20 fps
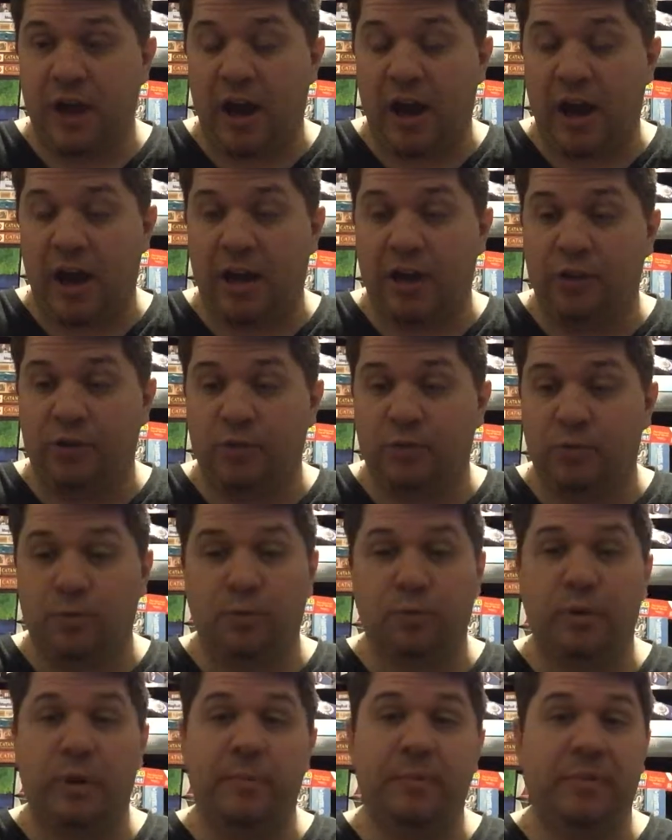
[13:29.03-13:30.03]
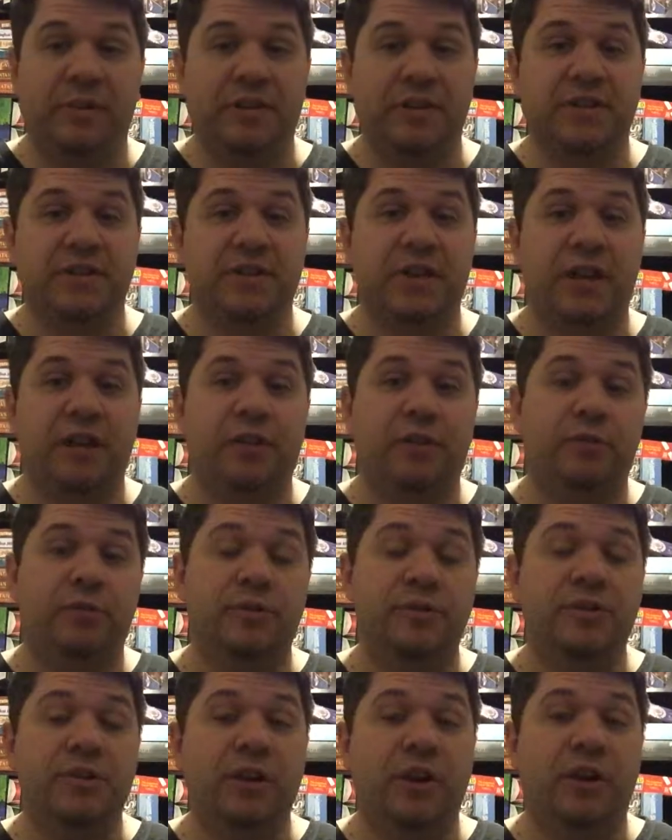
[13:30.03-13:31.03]
I grew up in the St.
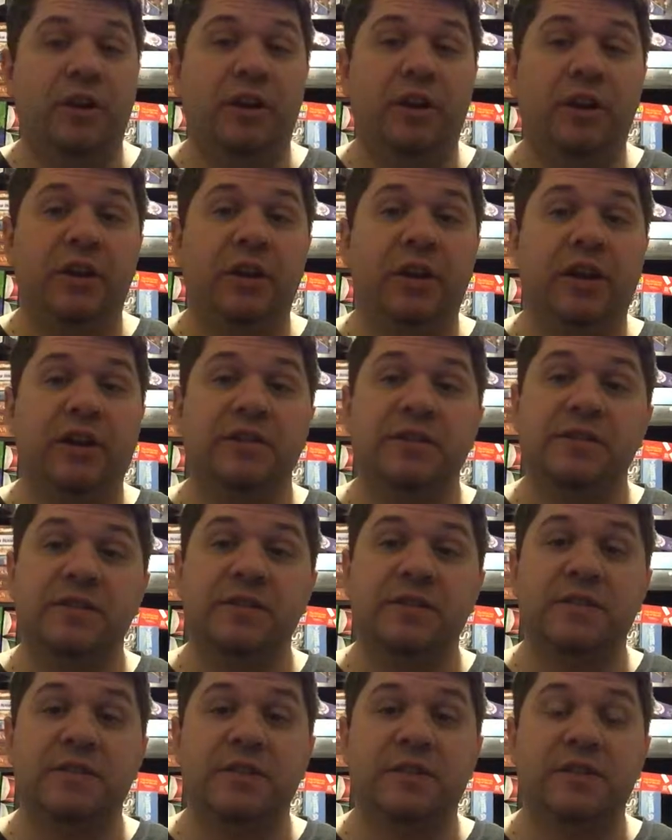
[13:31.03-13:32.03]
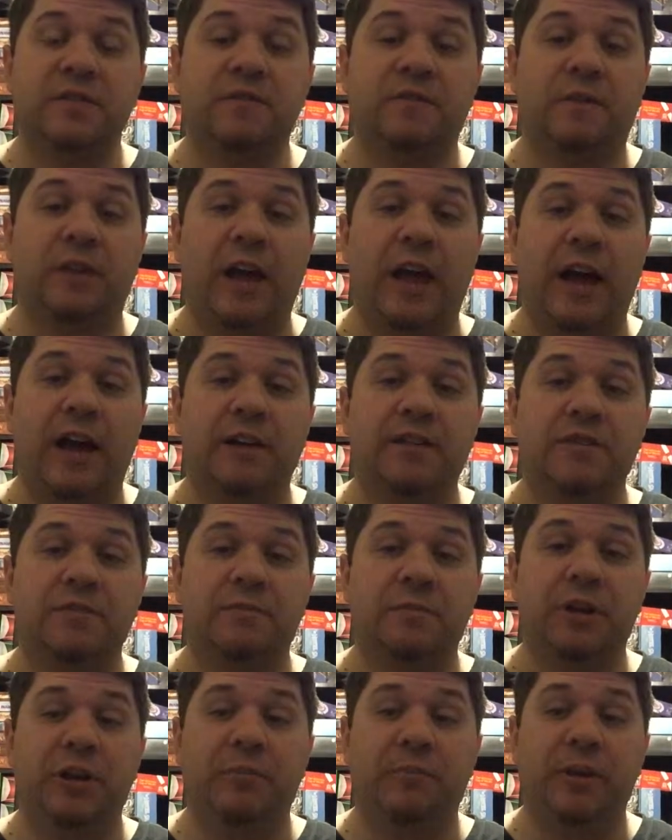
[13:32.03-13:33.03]
Louis area next to Six Flags
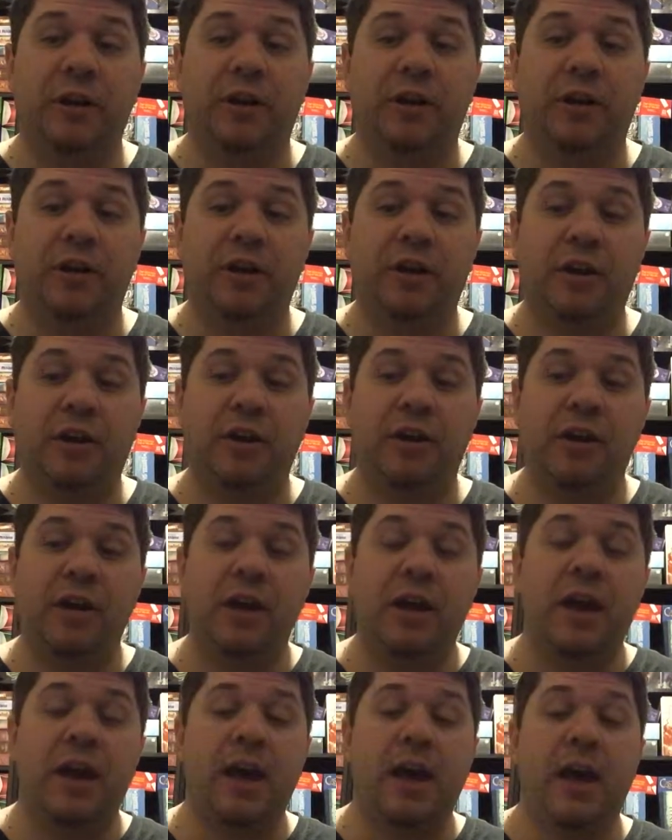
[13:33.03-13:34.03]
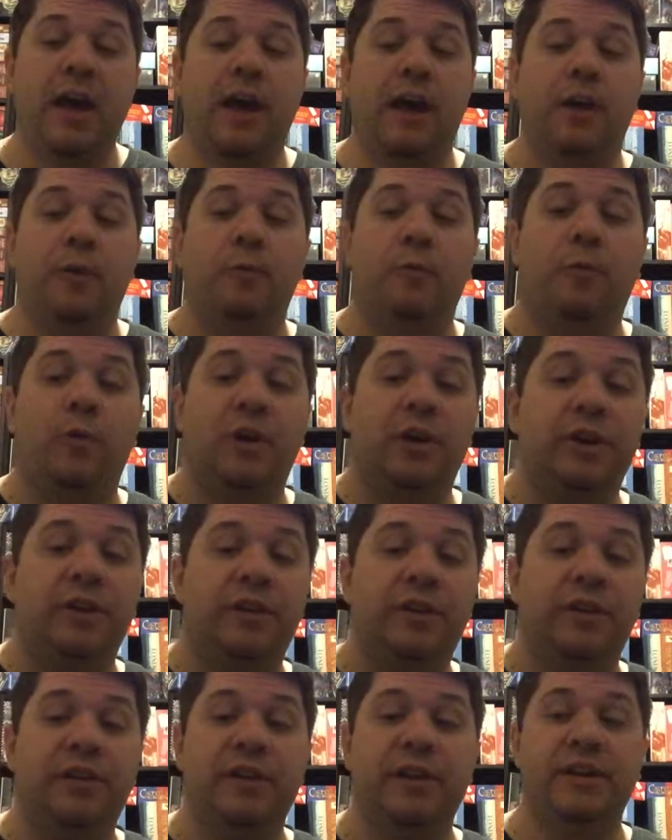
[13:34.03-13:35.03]
Mid-America, and one
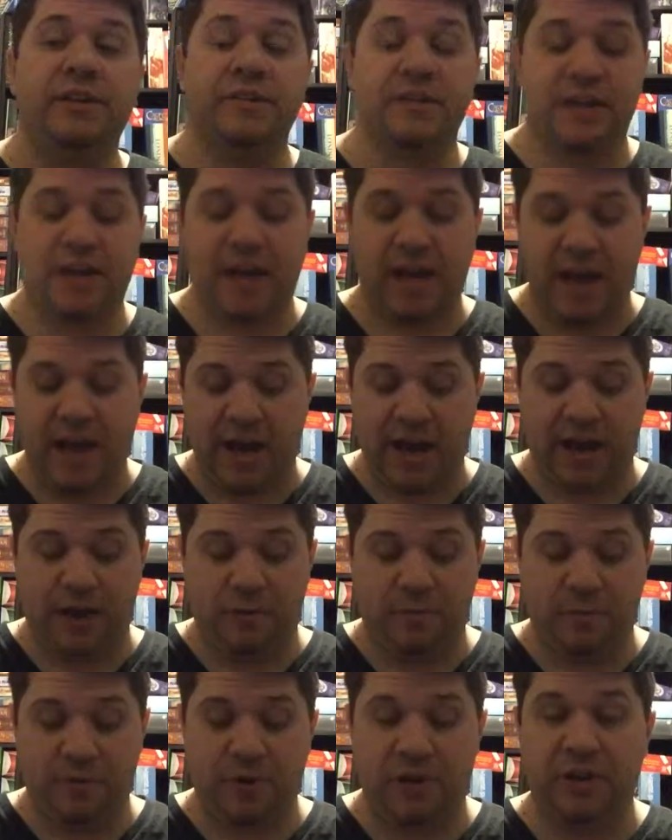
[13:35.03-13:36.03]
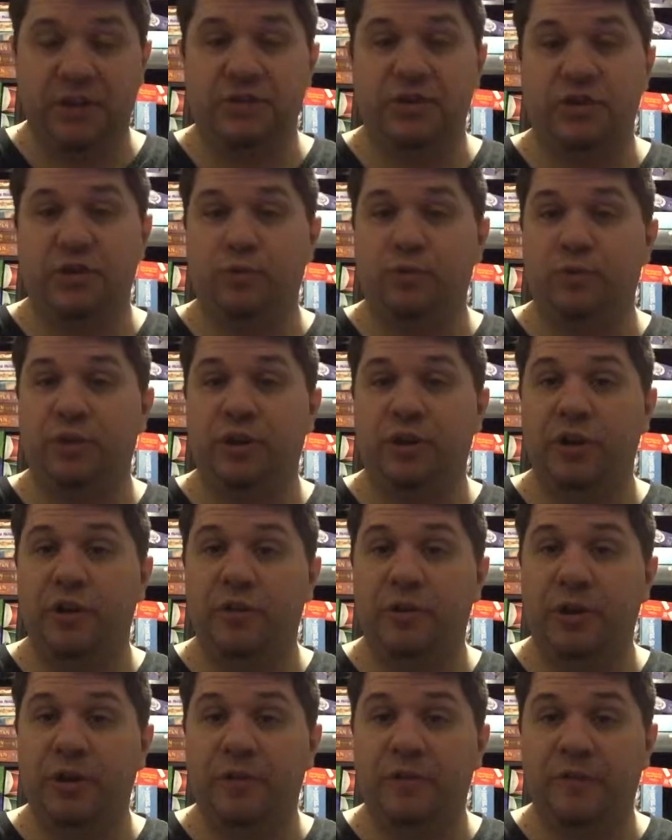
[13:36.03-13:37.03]
of the things they had was you would
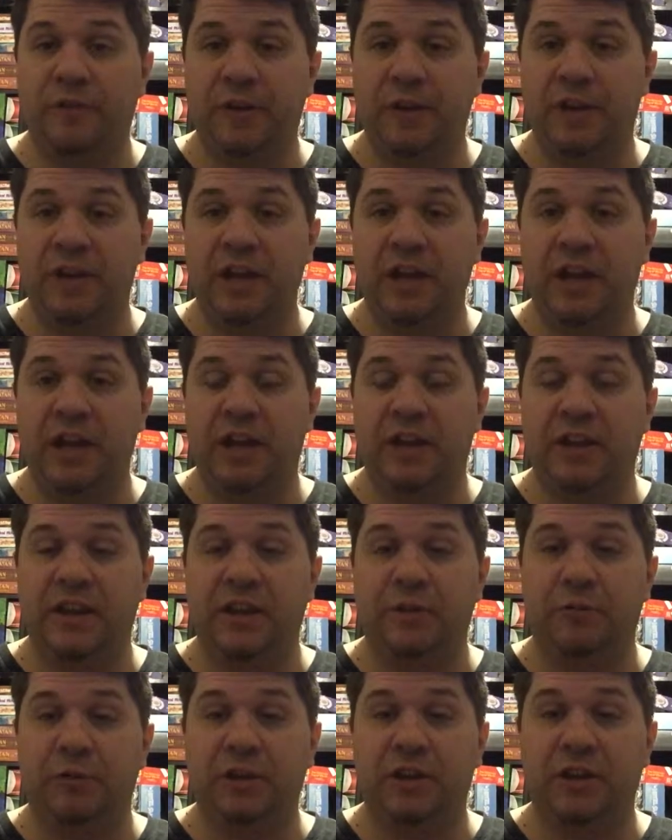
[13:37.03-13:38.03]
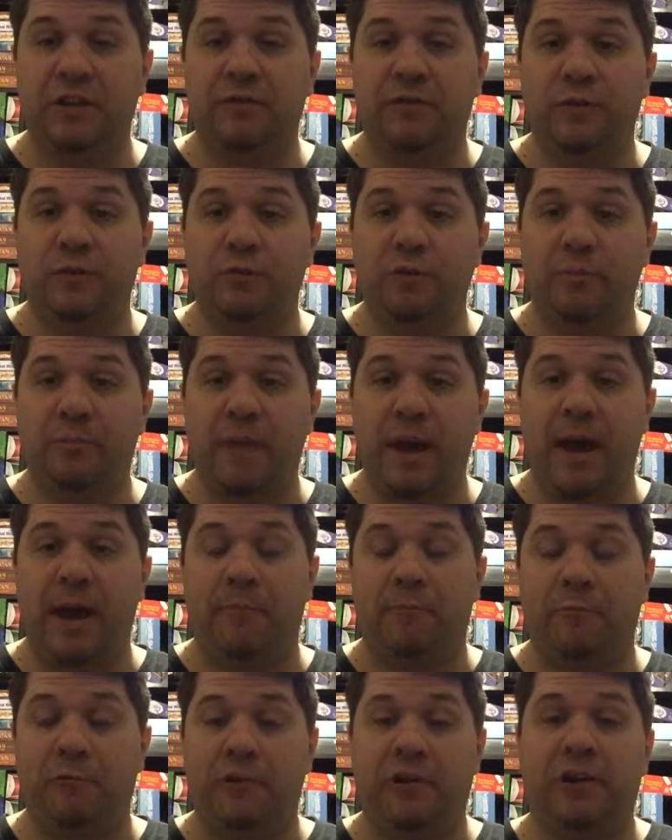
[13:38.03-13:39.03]
go there for the day and they would give you a
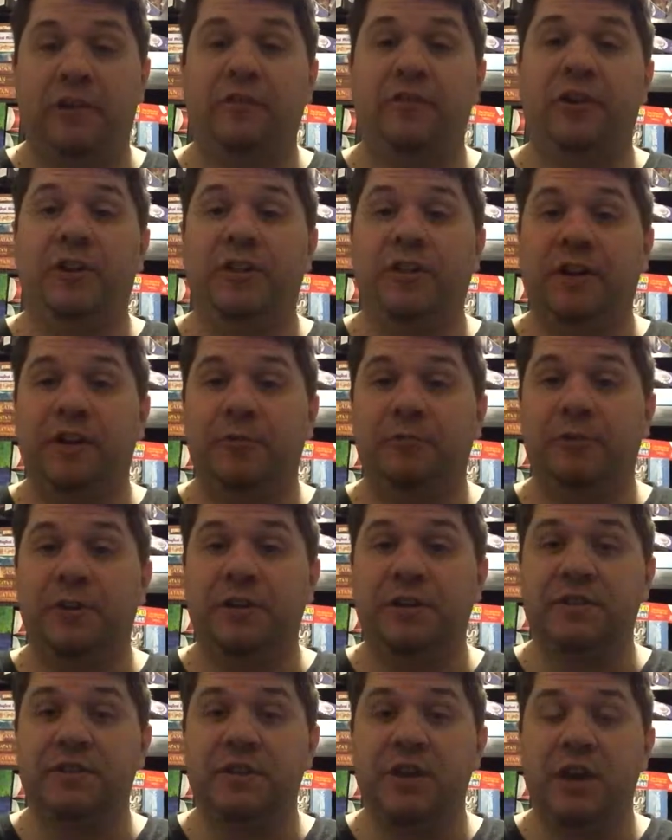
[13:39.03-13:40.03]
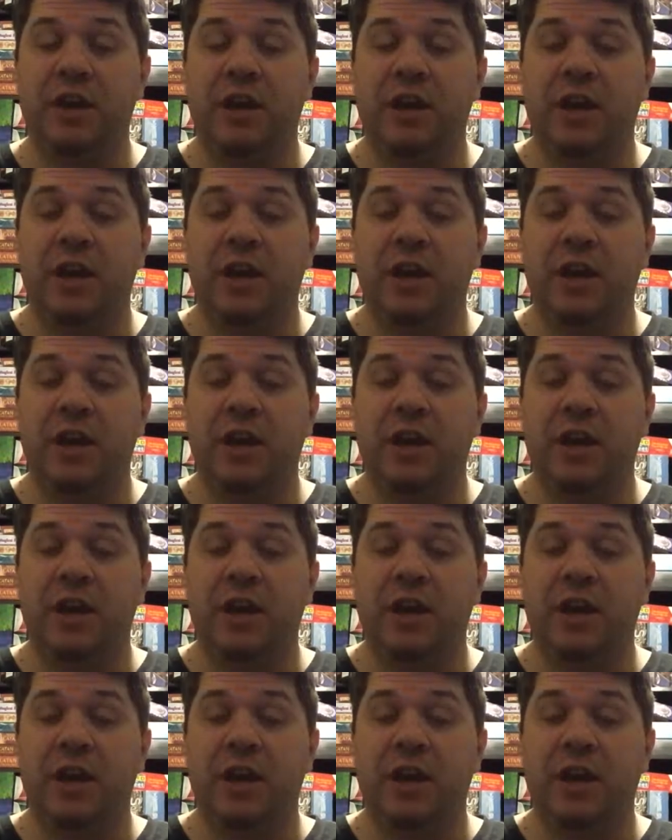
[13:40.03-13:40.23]
map where everything was.